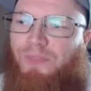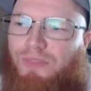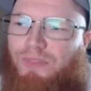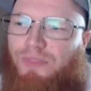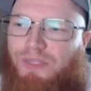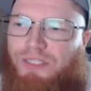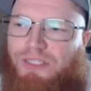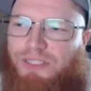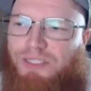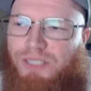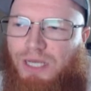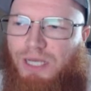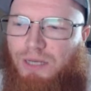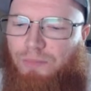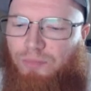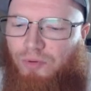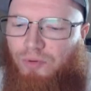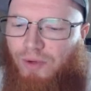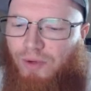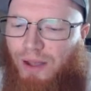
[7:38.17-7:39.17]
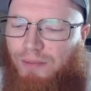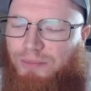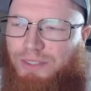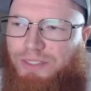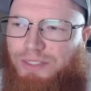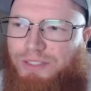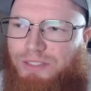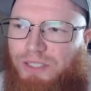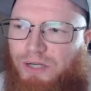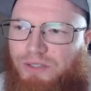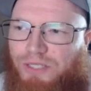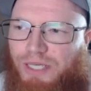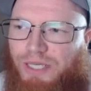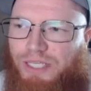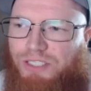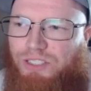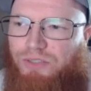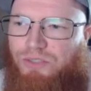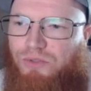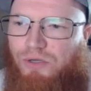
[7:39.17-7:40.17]
This is going to probably start to
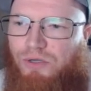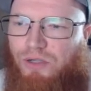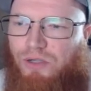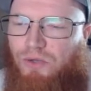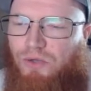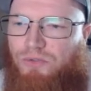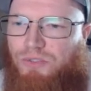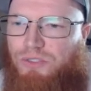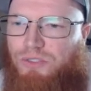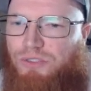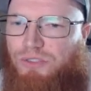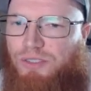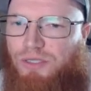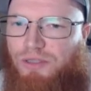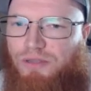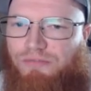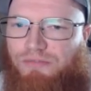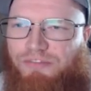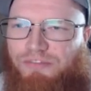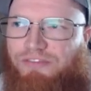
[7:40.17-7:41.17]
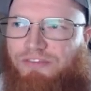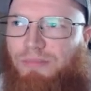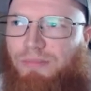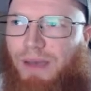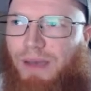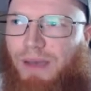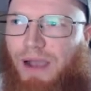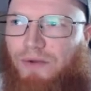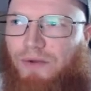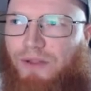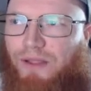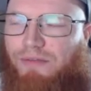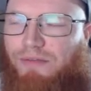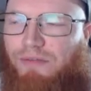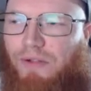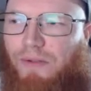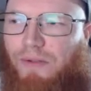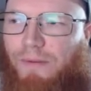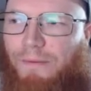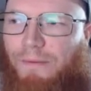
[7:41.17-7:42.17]
get you close to the 50 power
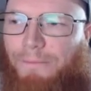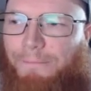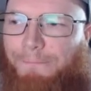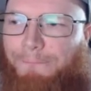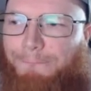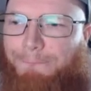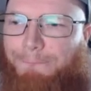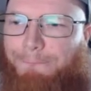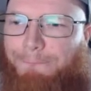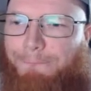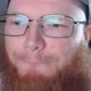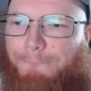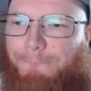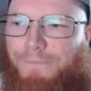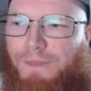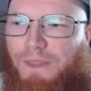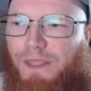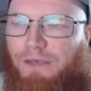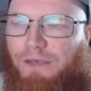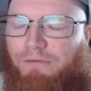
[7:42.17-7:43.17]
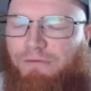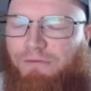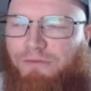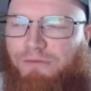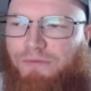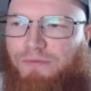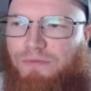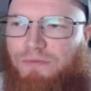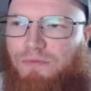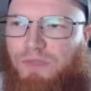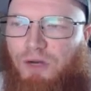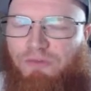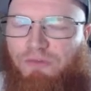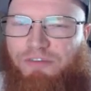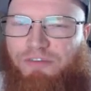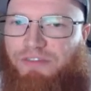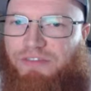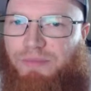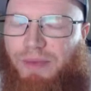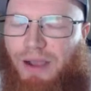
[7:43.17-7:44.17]
level. If,
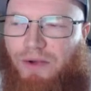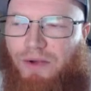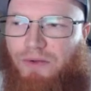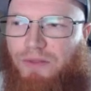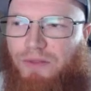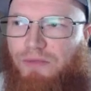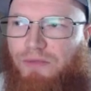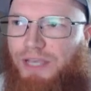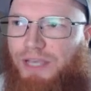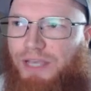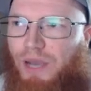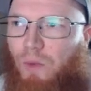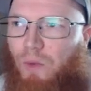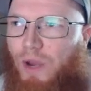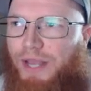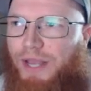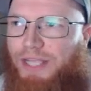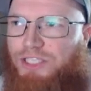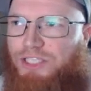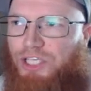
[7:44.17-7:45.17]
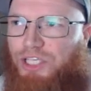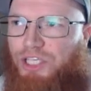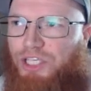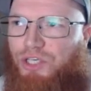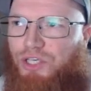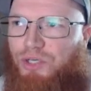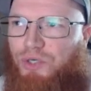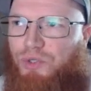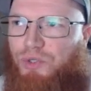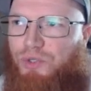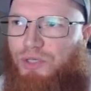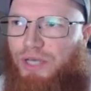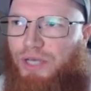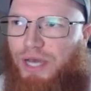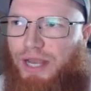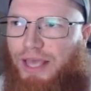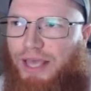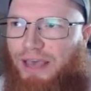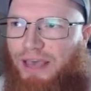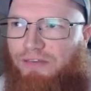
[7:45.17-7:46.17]
50 power level, you got 1 HQ, you
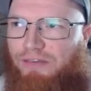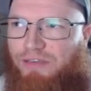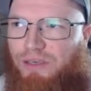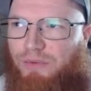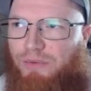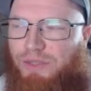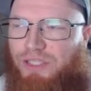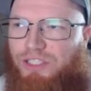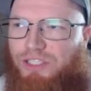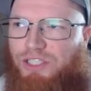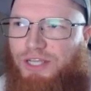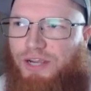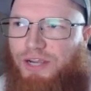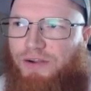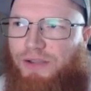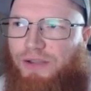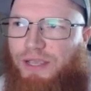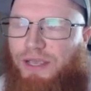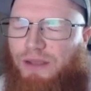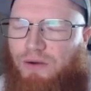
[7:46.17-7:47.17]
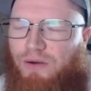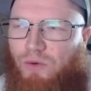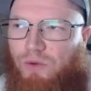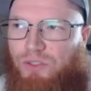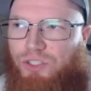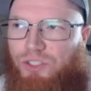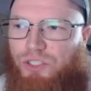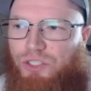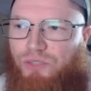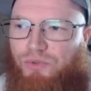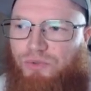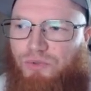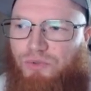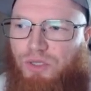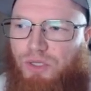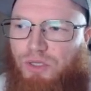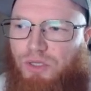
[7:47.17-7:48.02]
got a heavy with the chariot, or 2